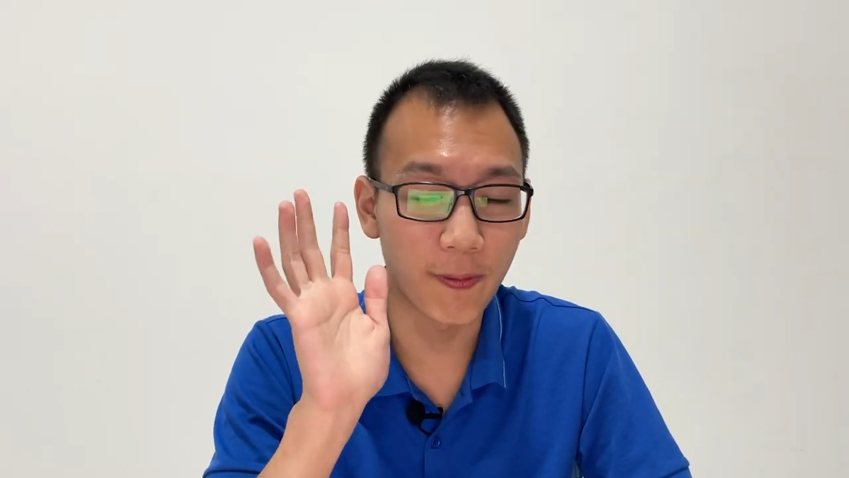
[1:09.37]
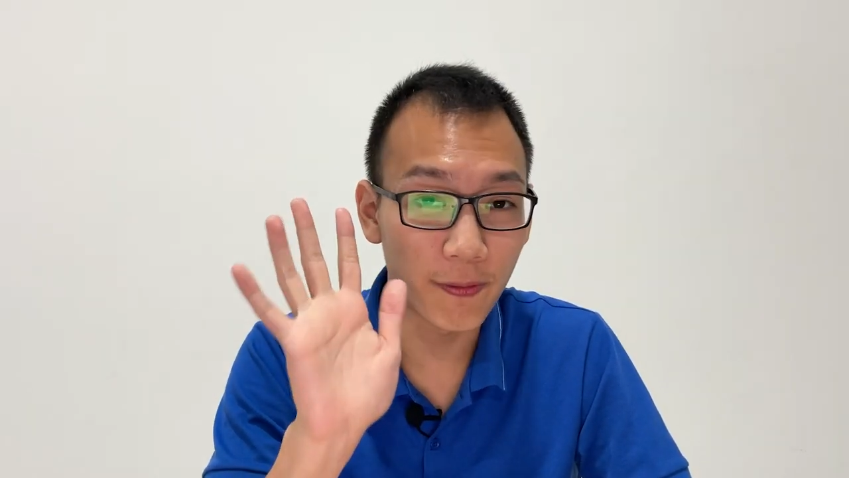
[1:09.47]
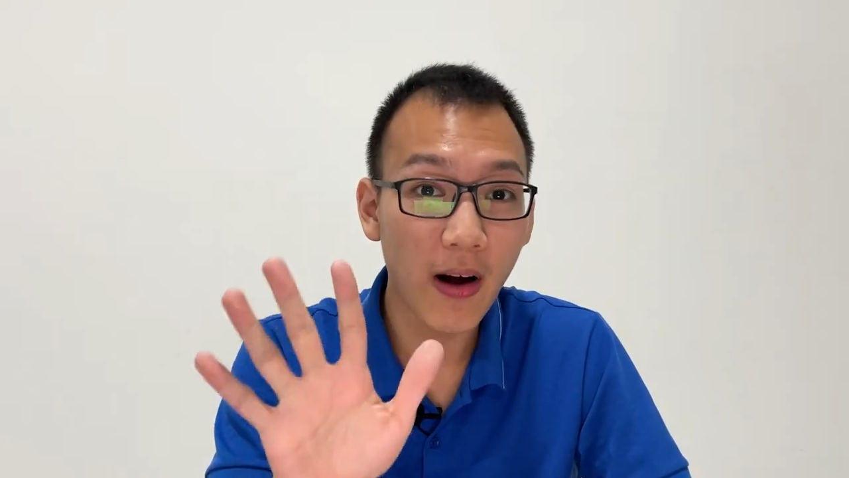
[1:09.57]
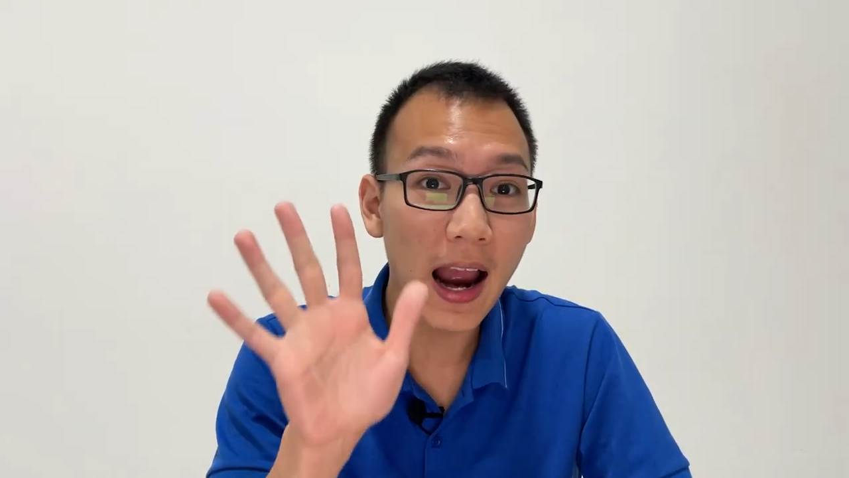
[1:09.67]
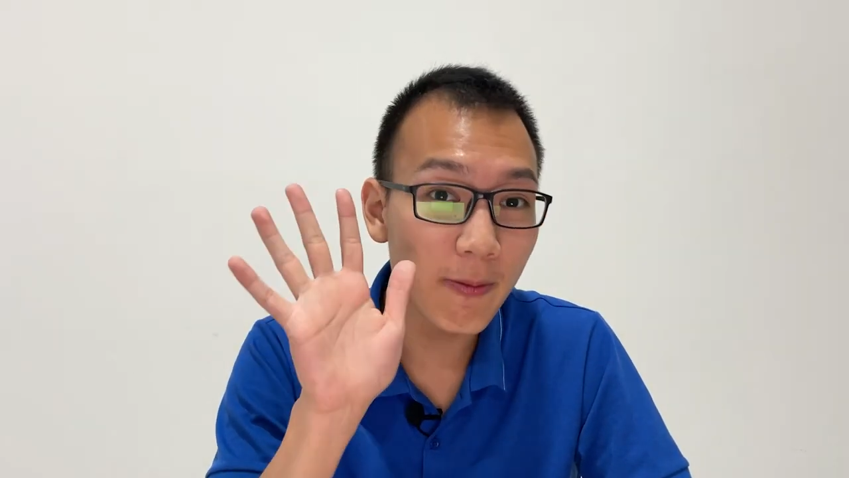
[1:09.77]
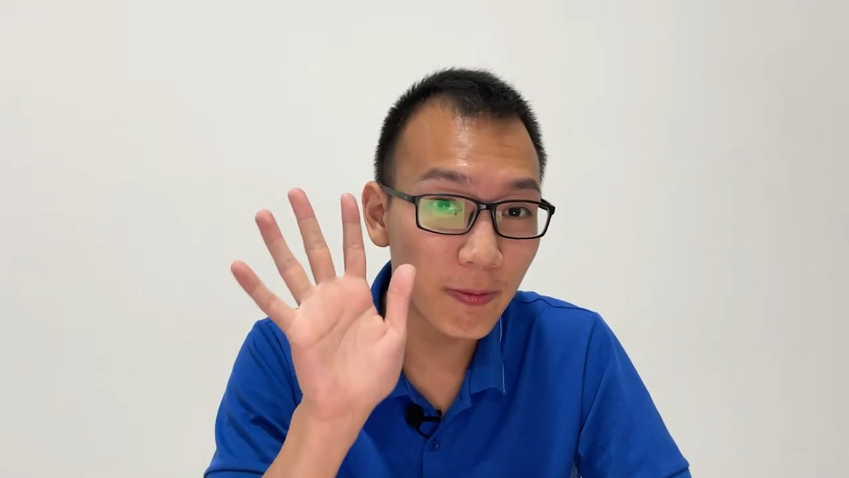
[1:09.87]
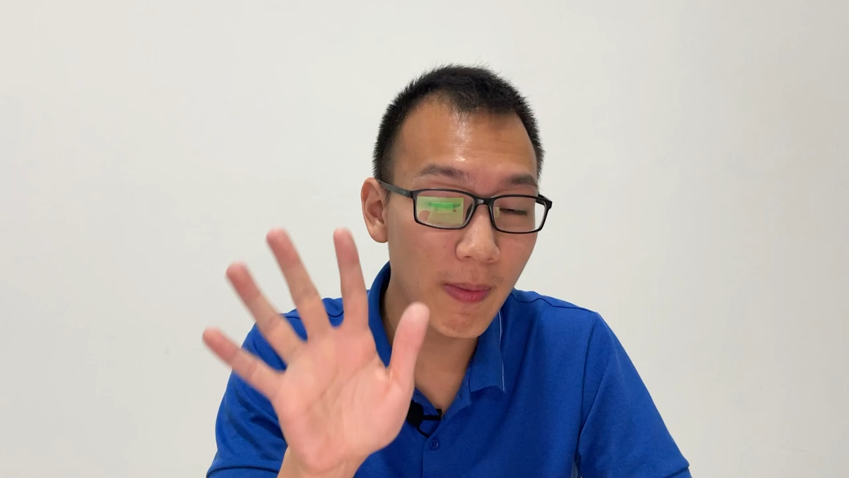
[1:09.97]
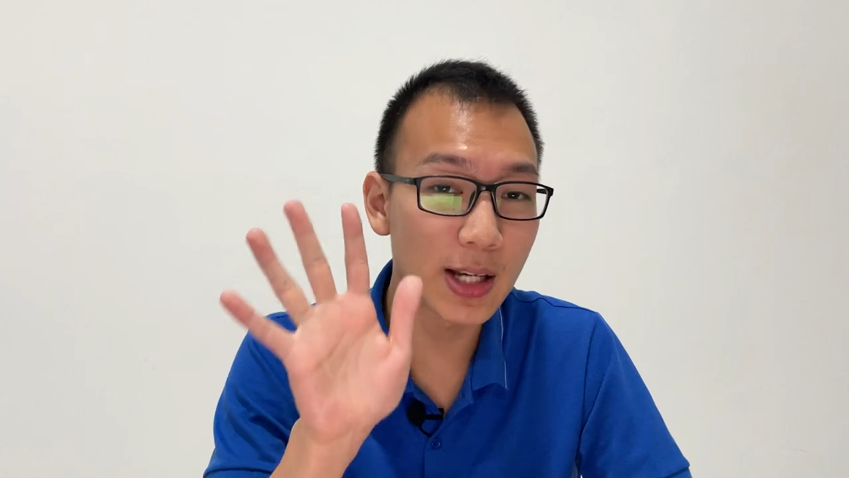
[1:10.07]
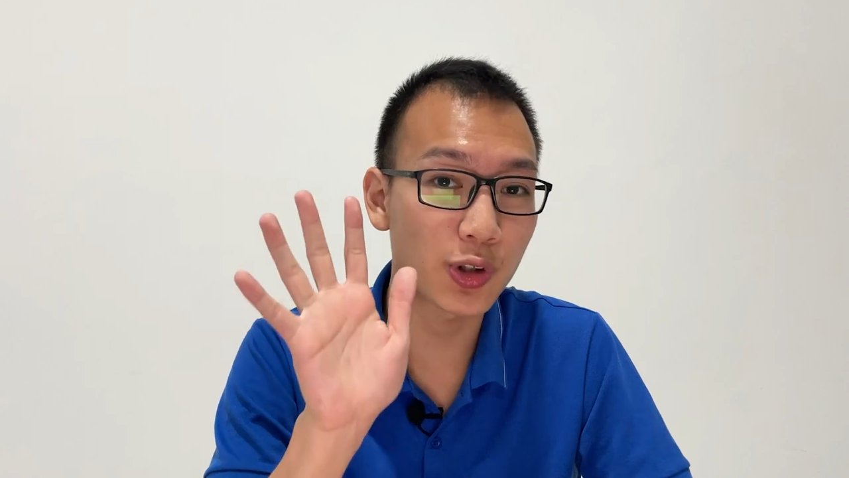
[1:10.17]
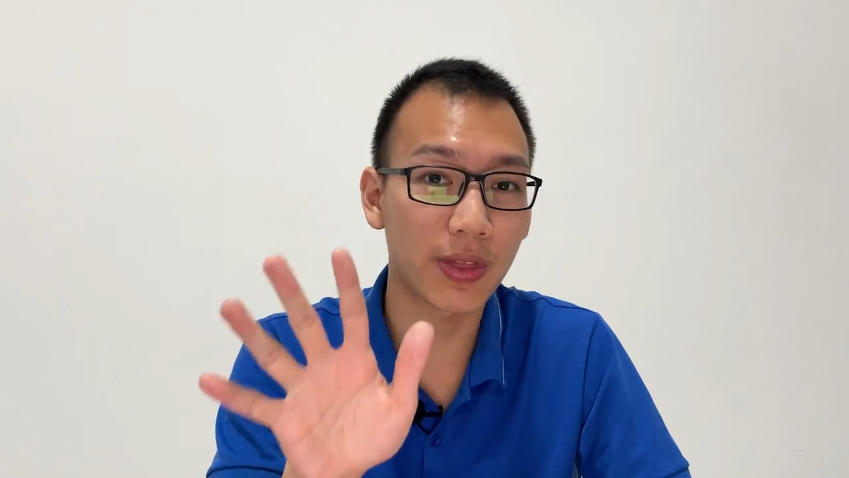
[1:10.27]
five
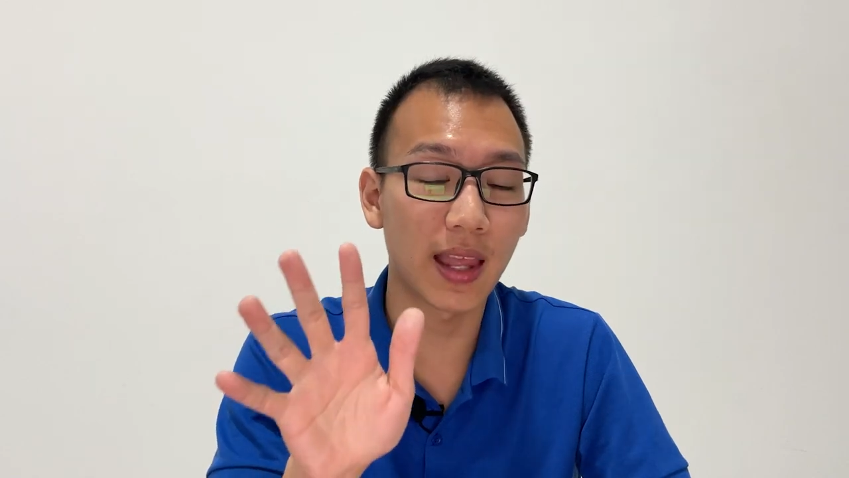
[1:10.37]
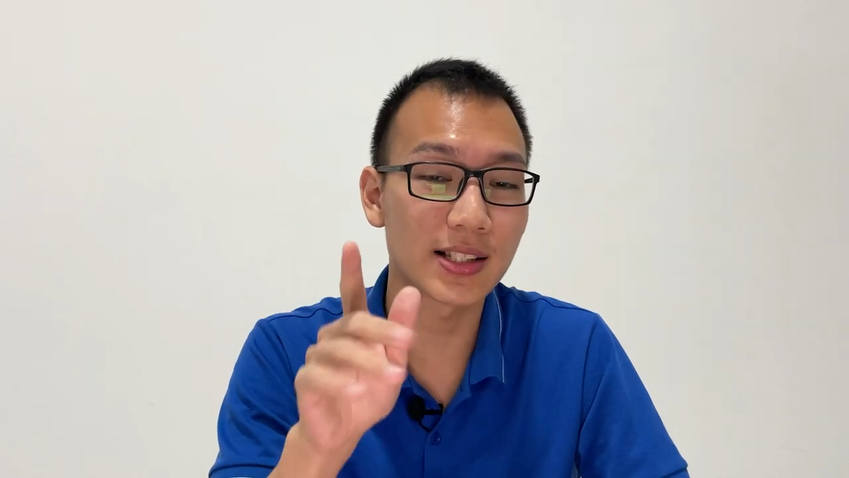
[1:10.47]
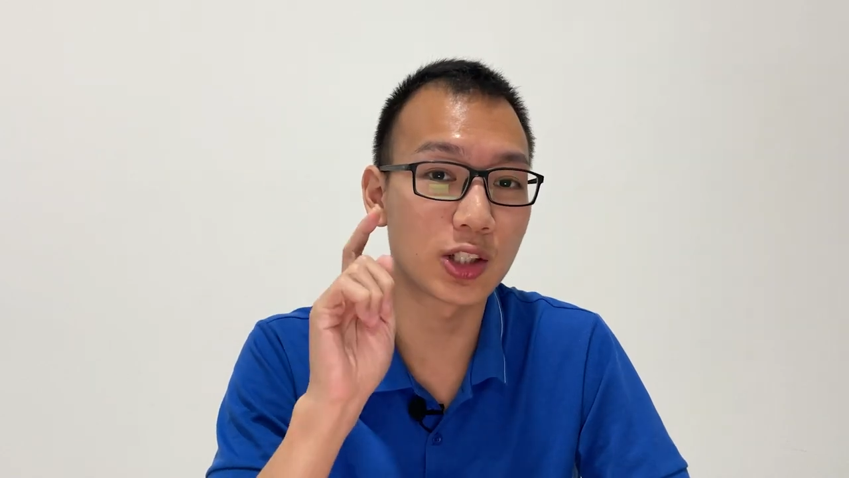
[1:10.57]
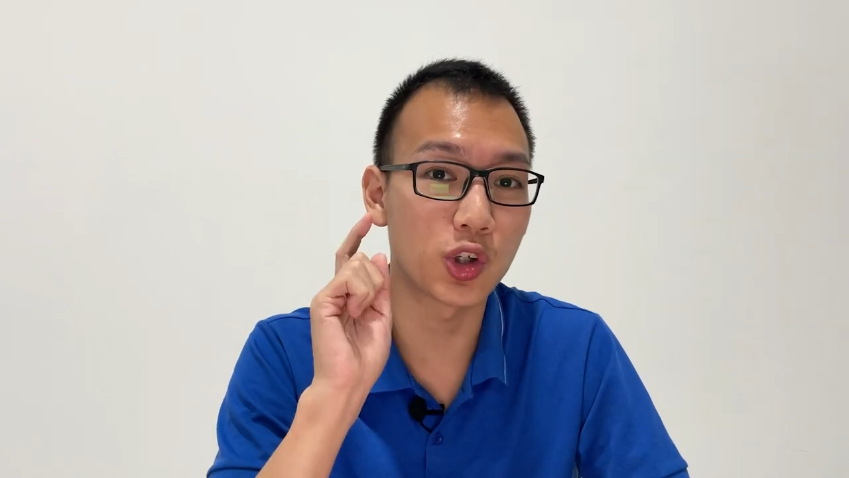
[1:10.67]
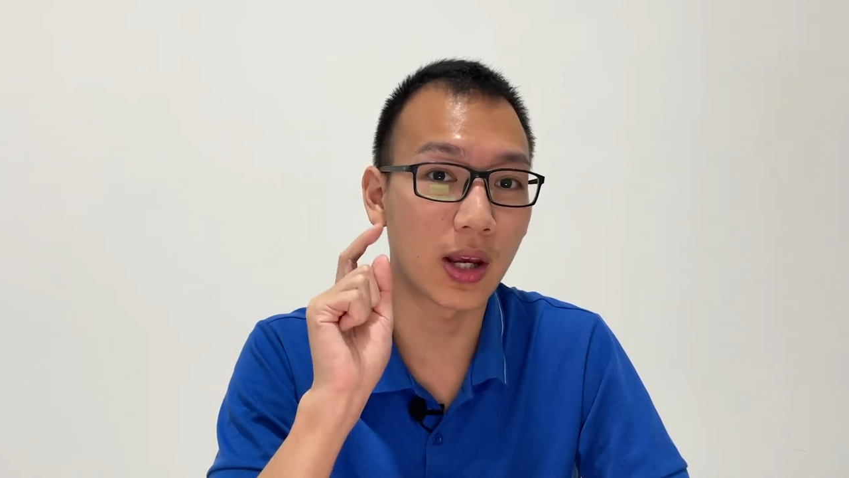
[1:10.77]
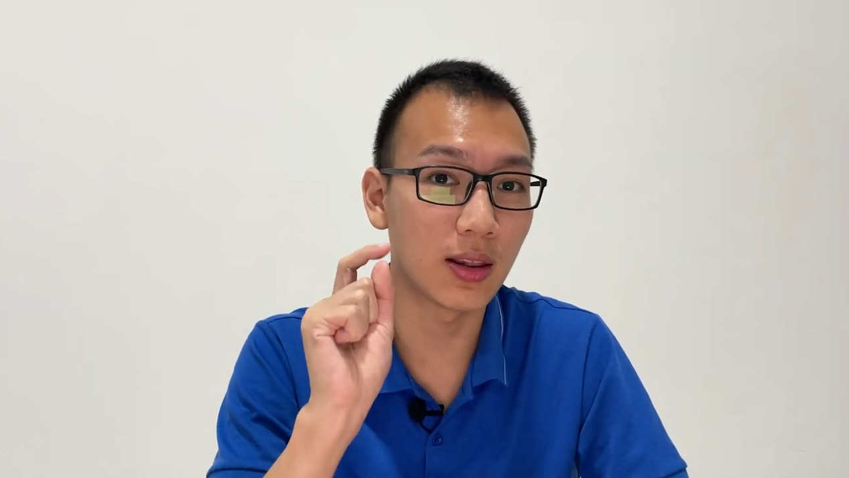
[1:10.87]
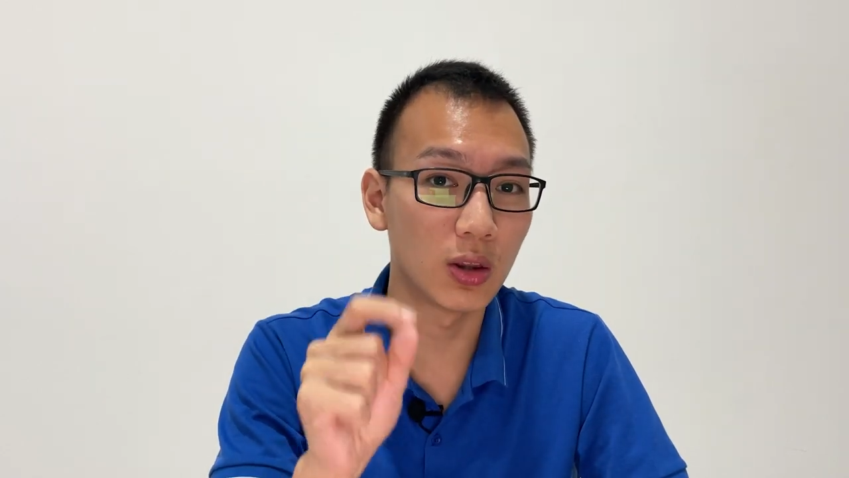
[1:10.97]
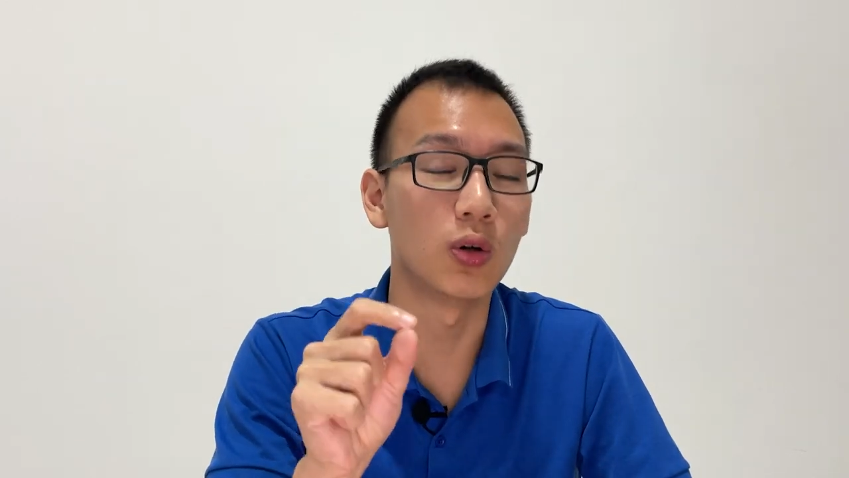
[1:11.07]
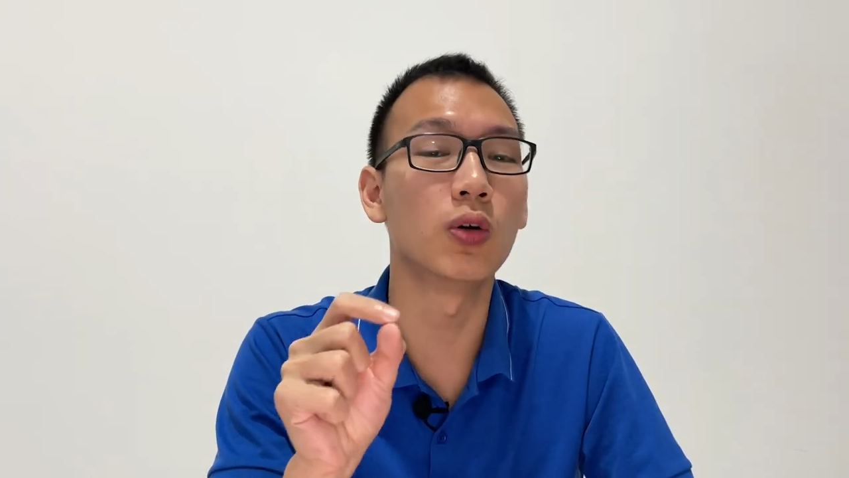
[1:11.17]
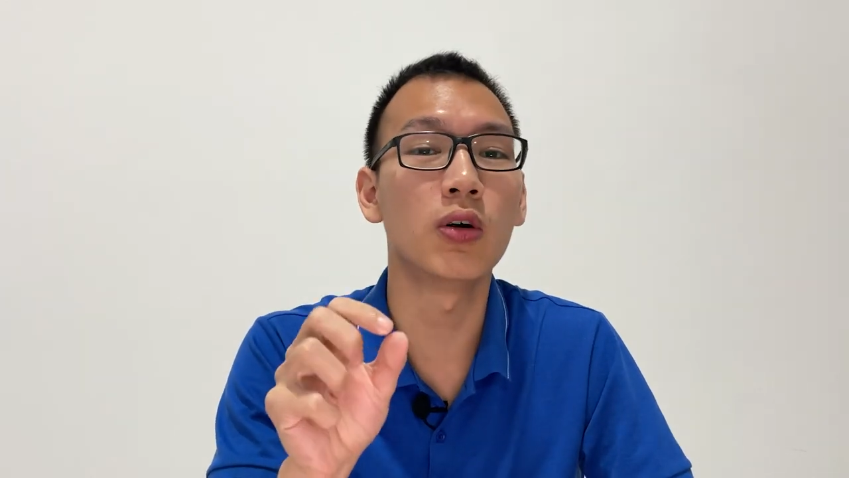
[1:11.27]
major things that you can
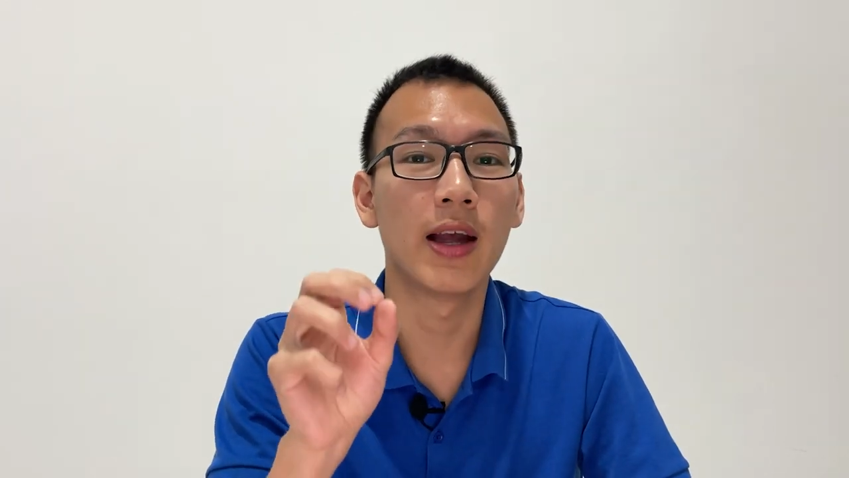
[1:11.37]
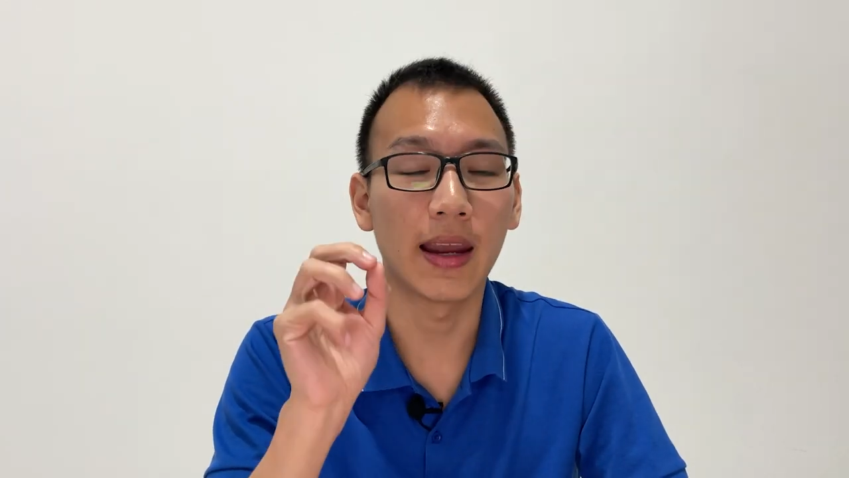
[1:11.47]
do